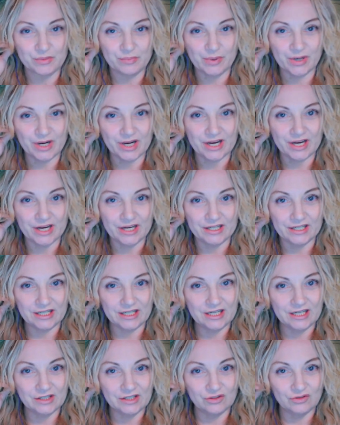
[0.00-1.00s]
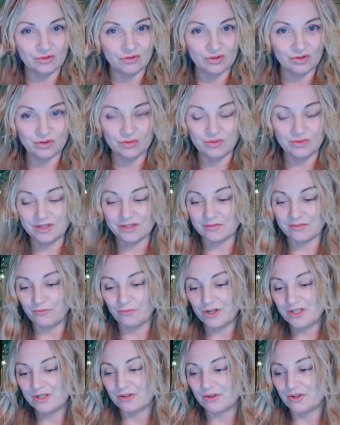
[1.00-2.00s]
but in doing some
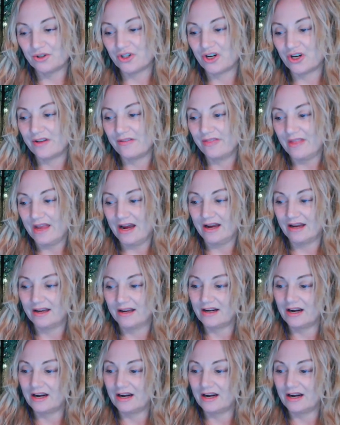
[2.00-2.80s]
research on that,